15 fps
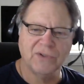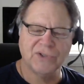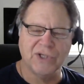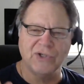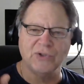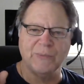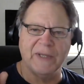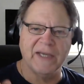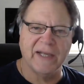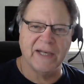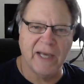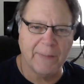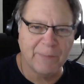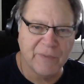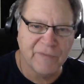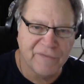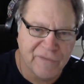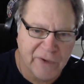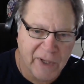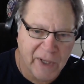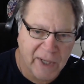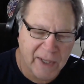cannot
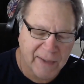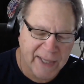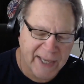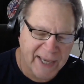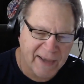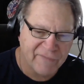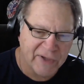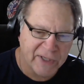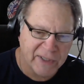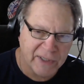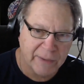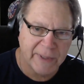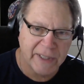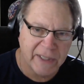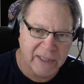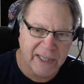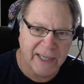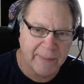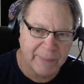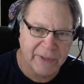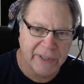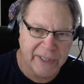have a limited
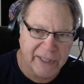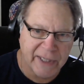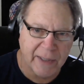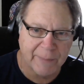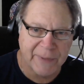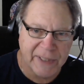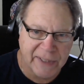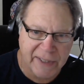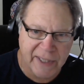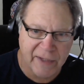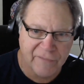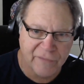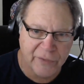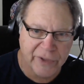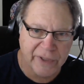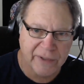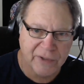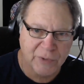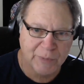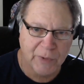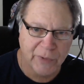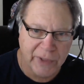liability company in California.
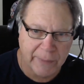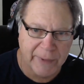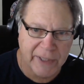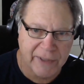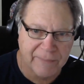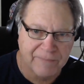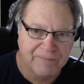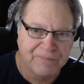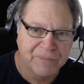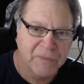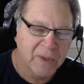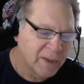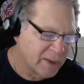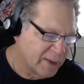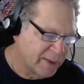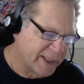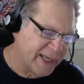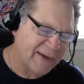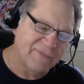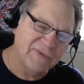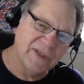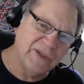It's prohibited. They
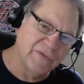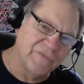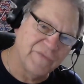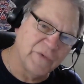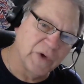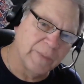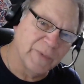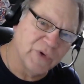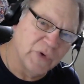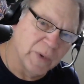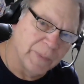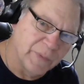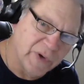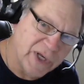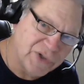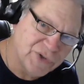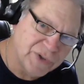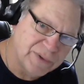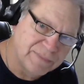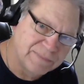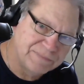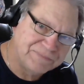have to either form a
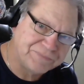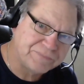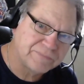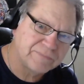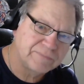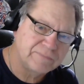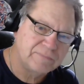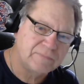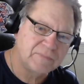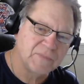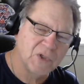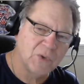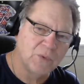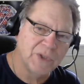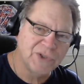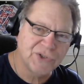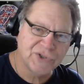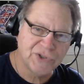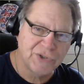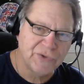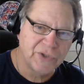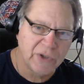corporation, which,
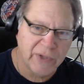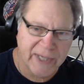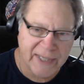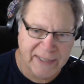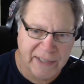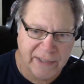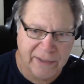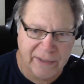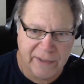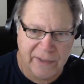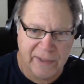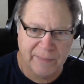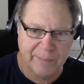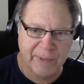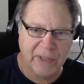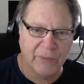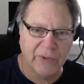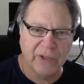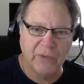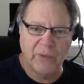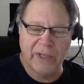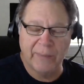as you know, I did by
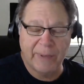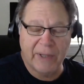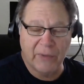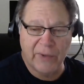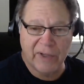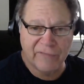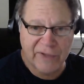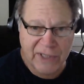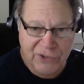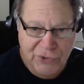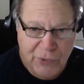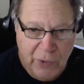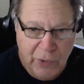way of an S